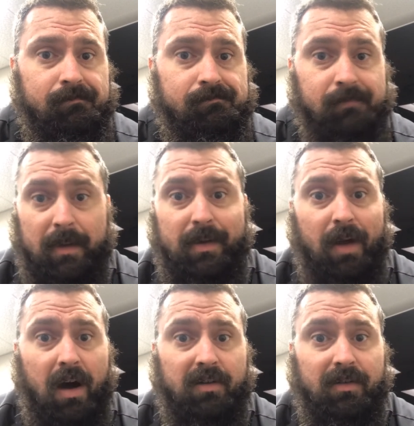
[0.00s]
Maybe a
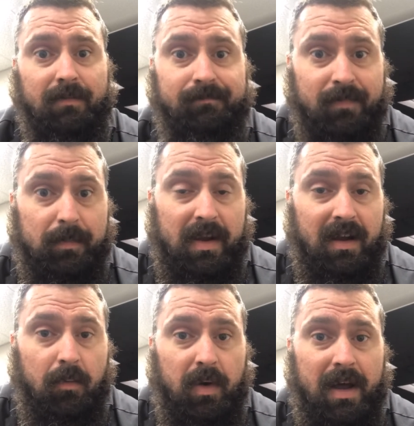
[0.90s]
doctor, depending
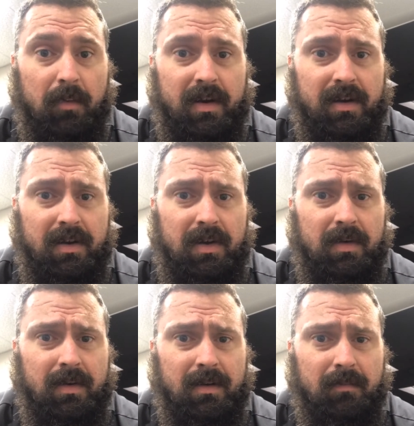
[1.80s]
on what I wanted to do
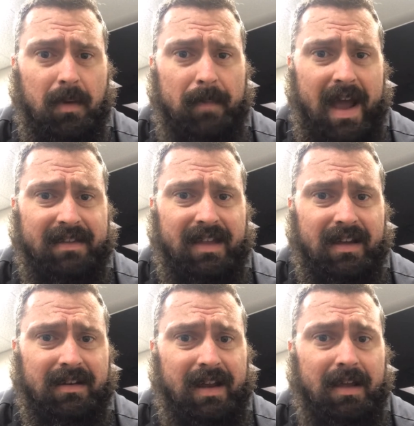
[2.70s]
and what path I
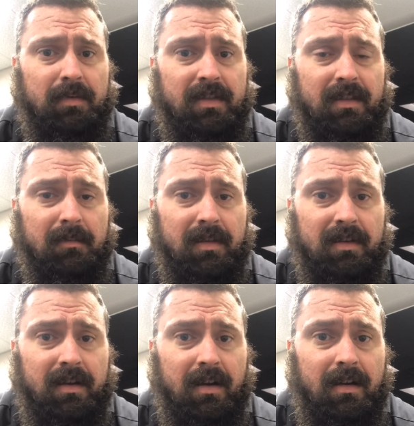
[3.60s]
could take within the
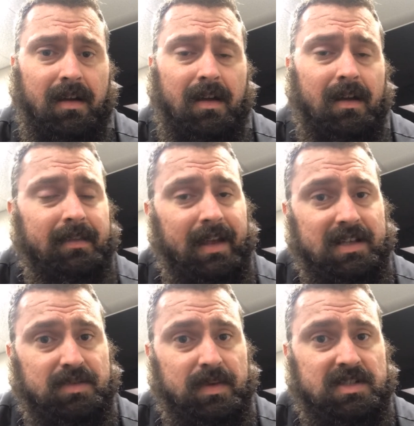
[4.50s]
military. And then I
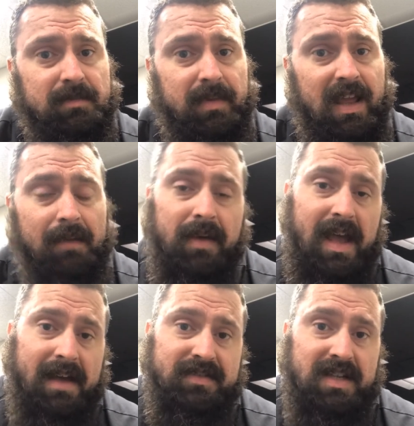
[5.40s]
switched and became a
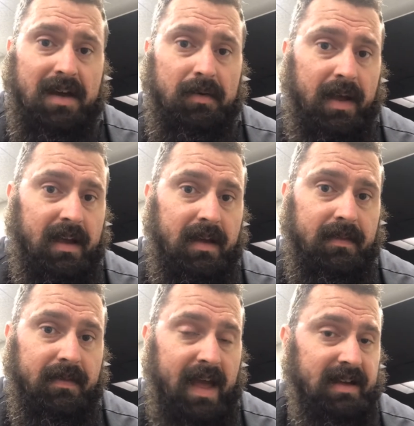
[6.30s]
Cav Scout,
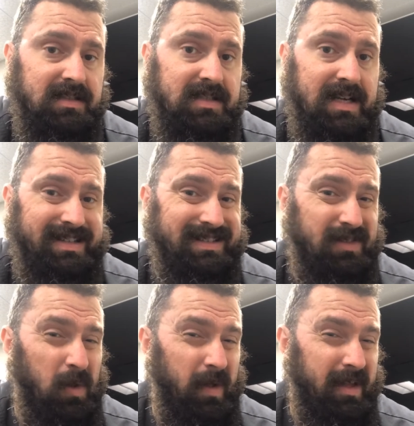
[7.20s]
and that's kind
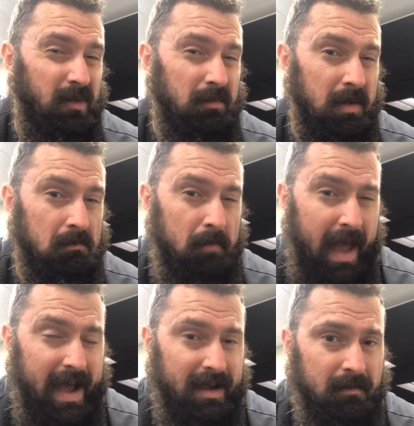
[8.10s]
of held me
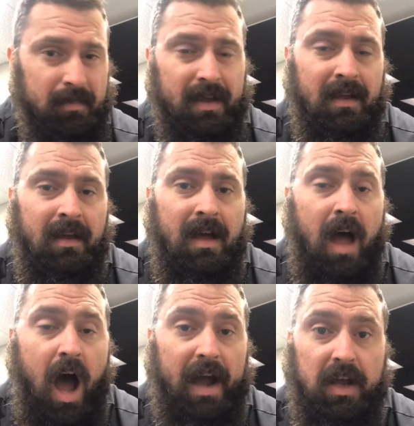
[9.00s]
back a bit.
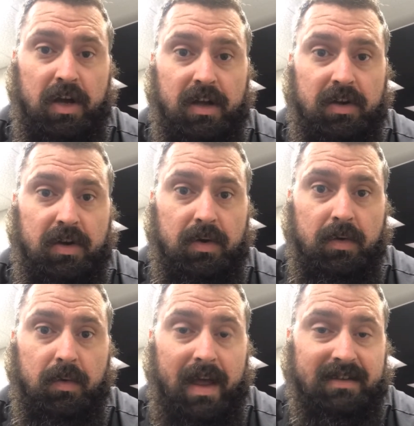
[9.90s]
I could
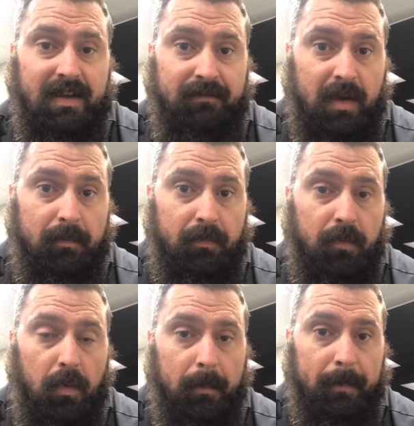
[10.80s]
do, as I've done
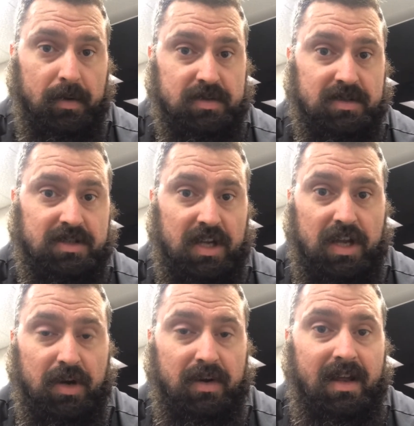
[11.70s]
before, personal
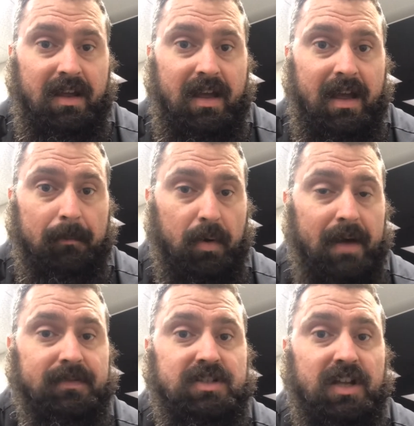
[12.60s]
security and
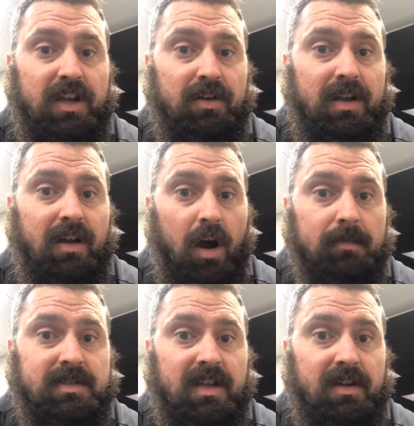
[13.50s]
private security,
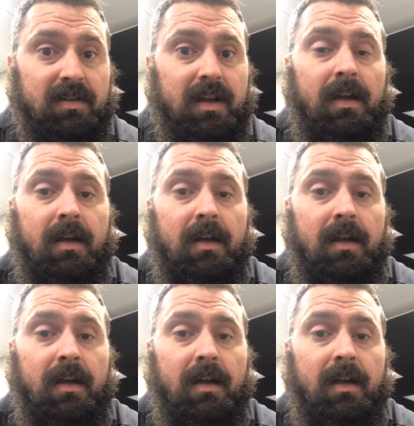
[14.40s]
armed security.